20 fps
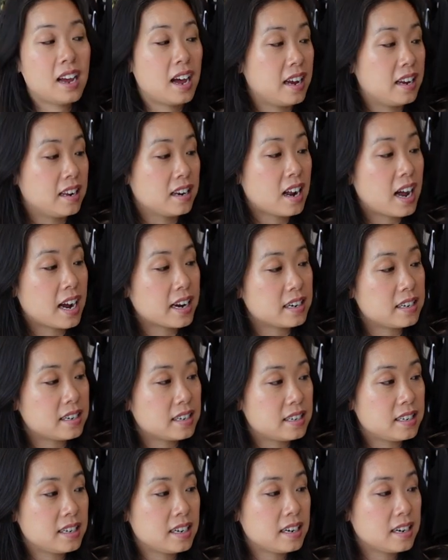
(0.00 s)
how you'd like it to
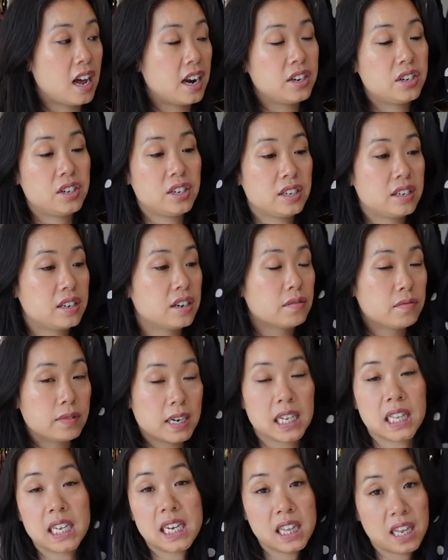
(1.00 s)
sit, and it's just a
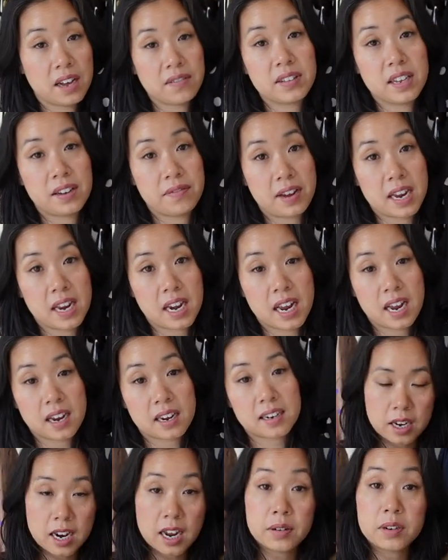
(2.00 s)
really lovely
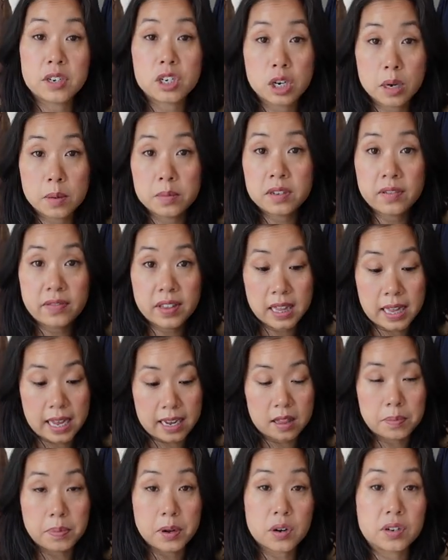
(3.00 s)
v-neck. Now, in terms of the
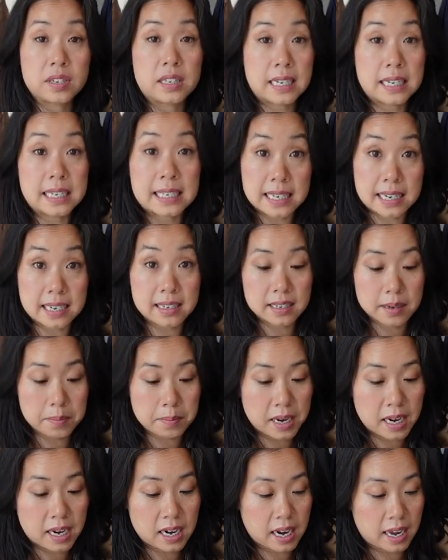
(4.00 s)
length, because this is a
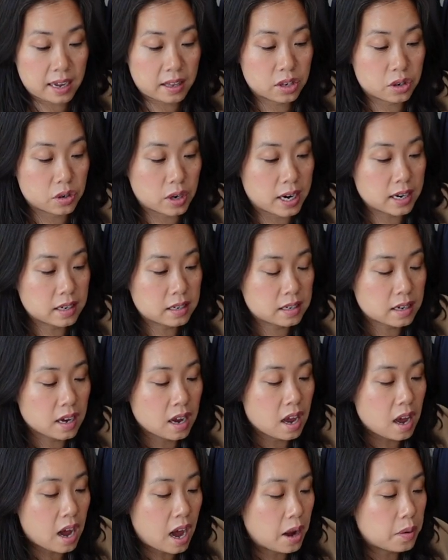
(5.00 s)
mini length dress,
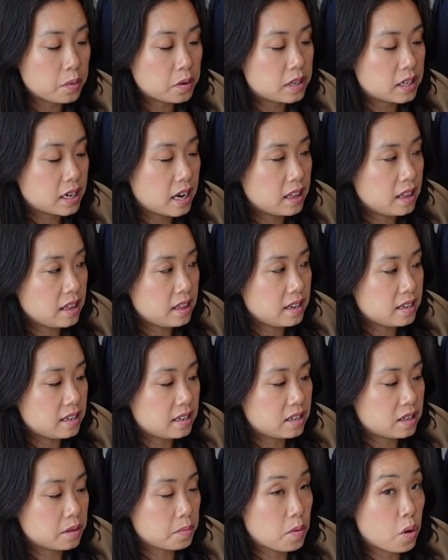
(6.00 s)
I would say that this
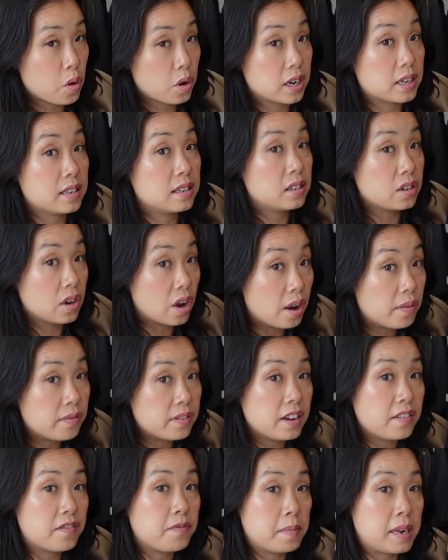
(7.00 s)
is a more
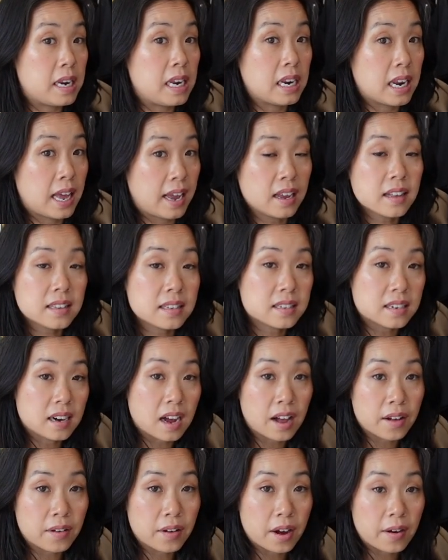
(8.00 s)
conservative mini length
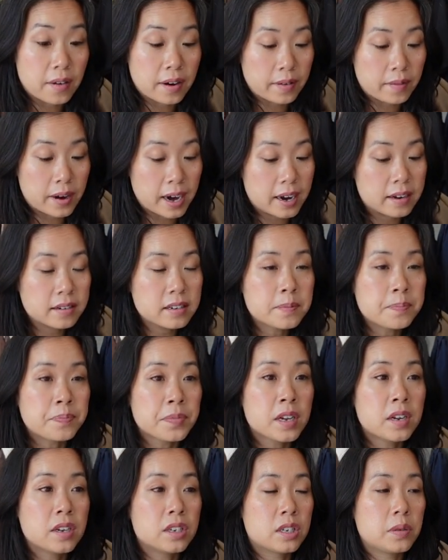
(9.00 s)
style going around.
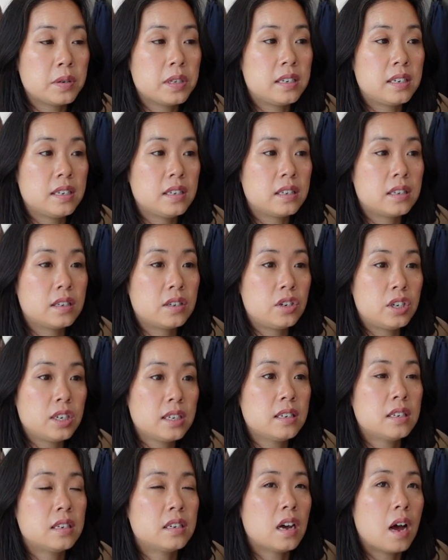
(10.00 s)
So it sits
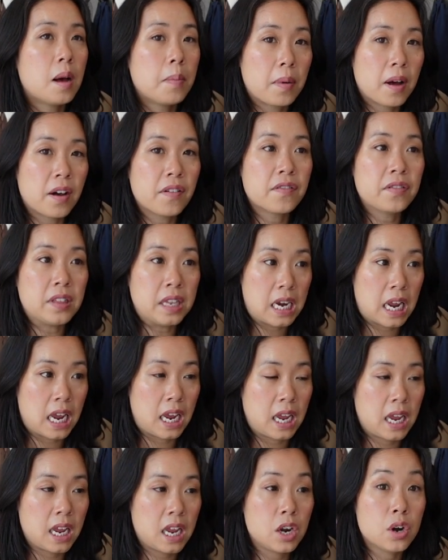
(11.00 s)
just above the
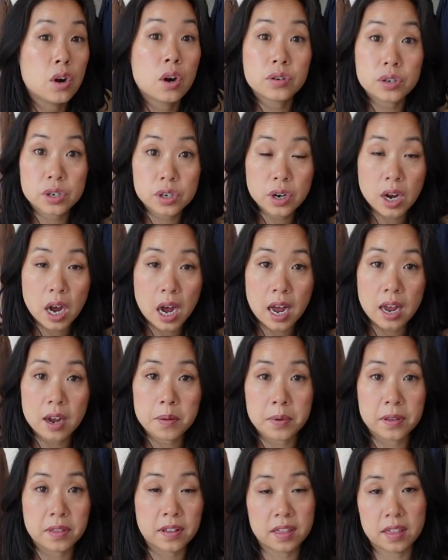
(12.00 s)
knee, not too high
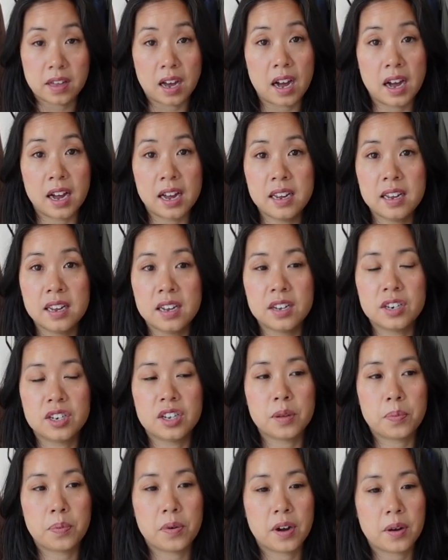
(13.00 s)
up on the thigh, to
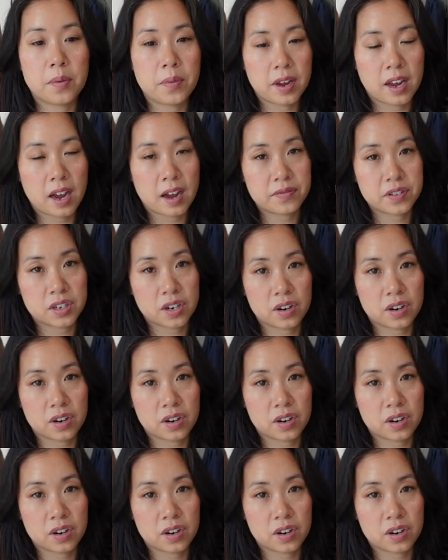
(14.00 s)
the point where you have to